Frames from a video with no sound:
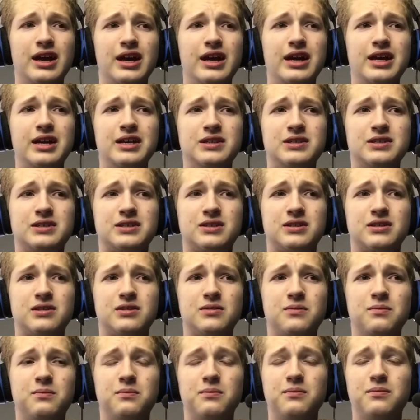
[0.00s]
is
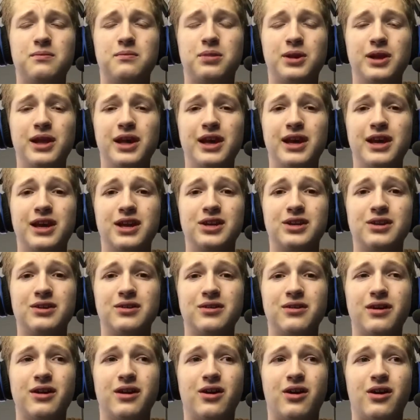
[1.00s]
played,
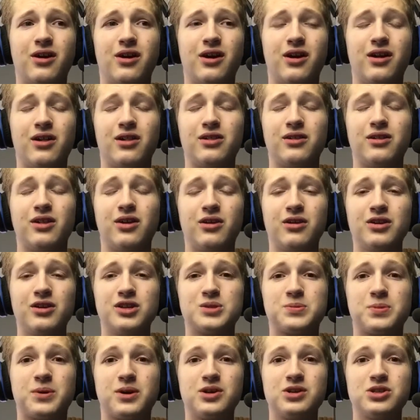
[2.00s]
a
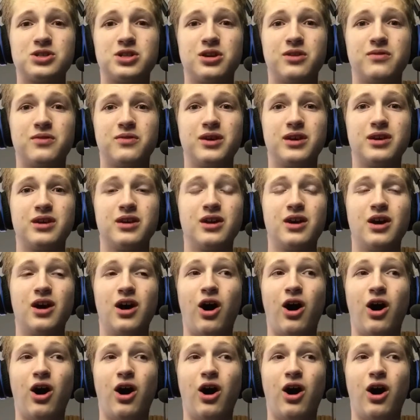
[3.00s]
large portion of it,